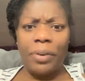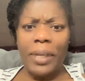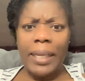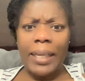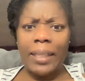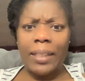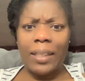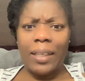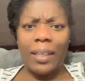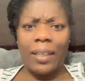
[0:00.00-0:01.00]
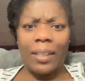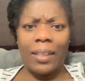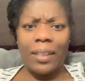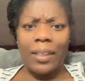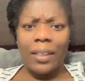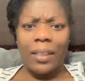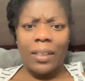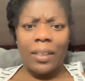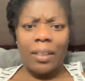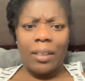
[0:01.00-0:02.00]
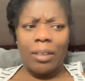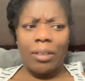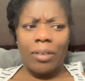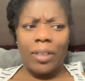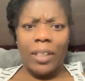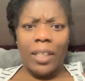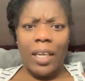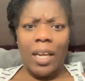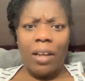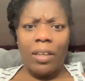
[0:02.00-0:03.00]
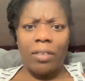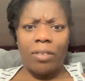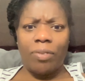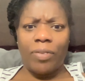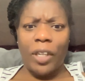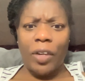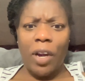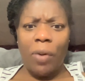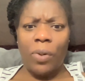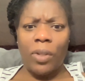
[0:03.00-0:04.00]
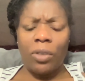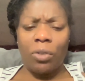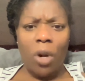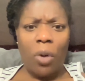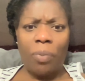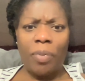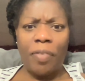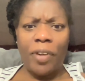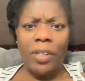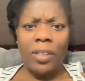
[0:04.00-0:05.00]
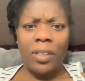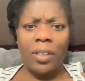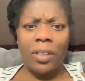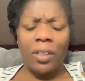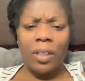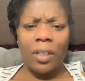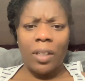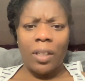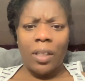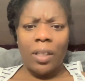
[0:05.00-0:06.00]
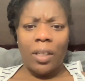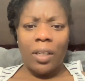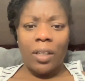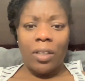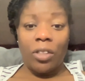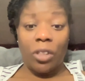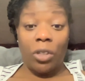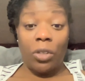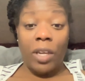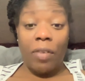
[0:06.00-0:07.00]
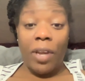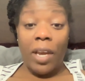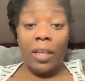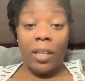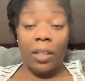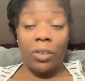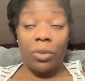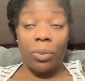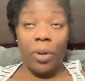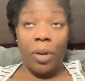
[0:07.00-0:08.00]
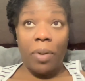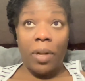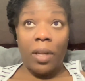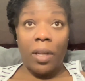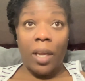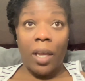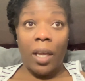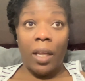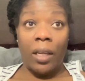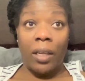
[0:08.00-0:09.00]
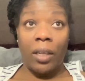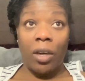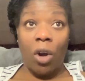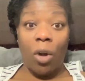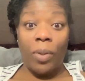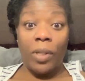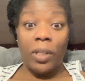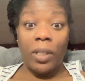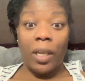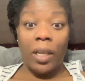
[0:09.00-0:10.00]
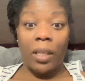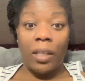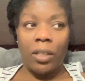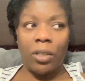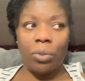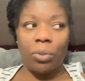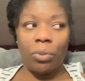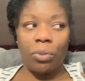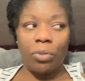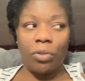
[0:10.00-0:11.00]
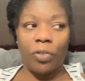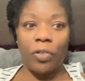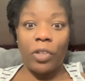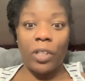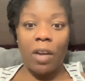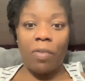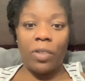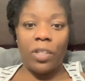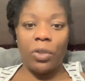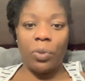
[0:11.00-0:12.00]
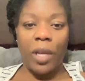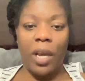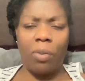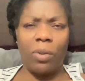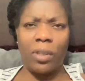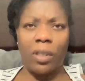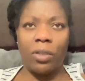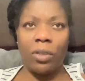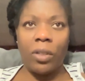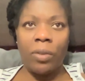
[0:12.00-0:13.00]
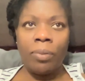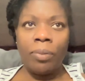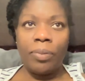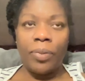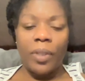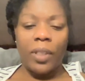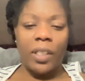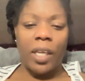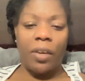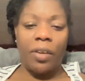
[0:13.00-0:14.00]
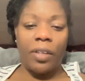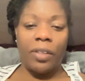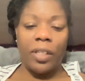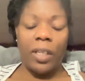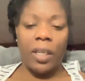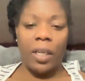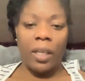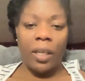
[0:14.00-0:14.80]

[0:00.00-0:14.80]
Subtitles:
Okay, like, can I figure out what is wrong with me first? She knows I haven't had a doctor's appointment and called me today. The first conversation we had was either Saturday or Sunday.